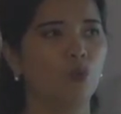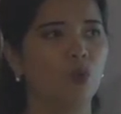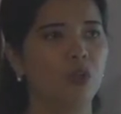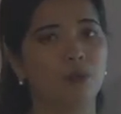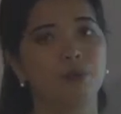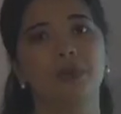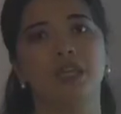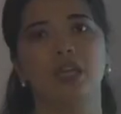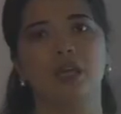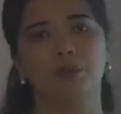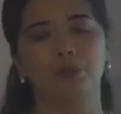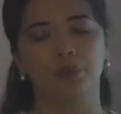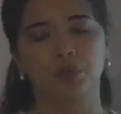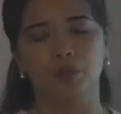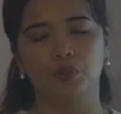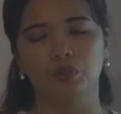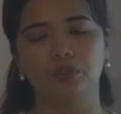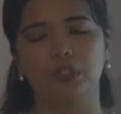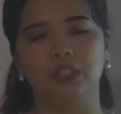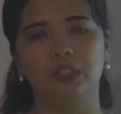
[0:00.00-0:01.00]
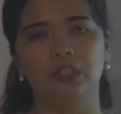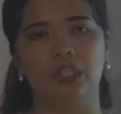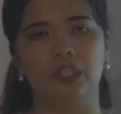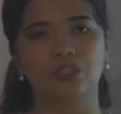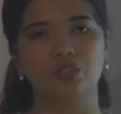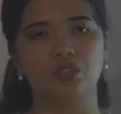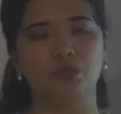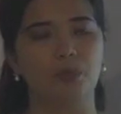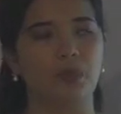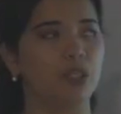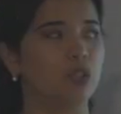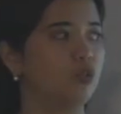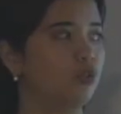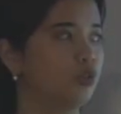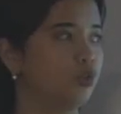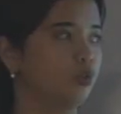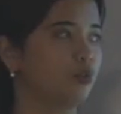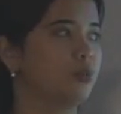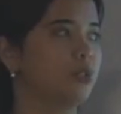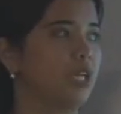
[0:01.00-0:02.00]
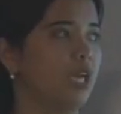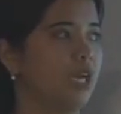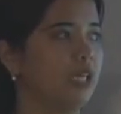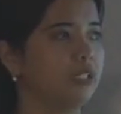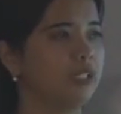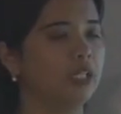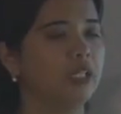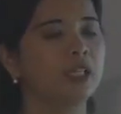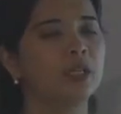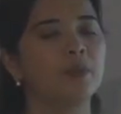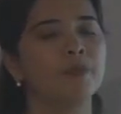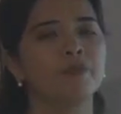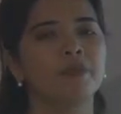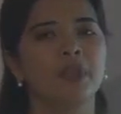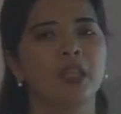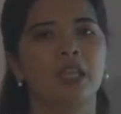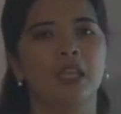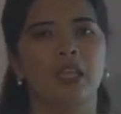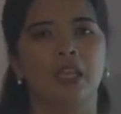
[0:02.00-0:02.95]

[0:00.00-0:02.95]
will be uploaded into my YouTube channel.